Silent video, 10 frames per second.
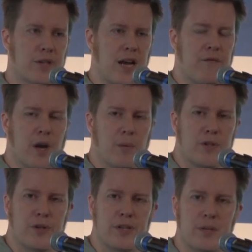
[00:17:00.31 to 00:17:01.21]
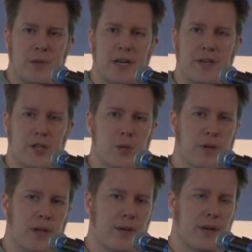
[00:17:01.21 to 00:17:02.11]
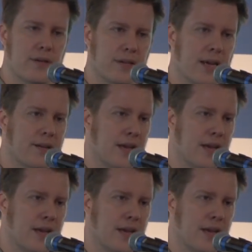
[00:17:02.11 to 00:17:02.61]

to have the opportunity to be at Continuum and again,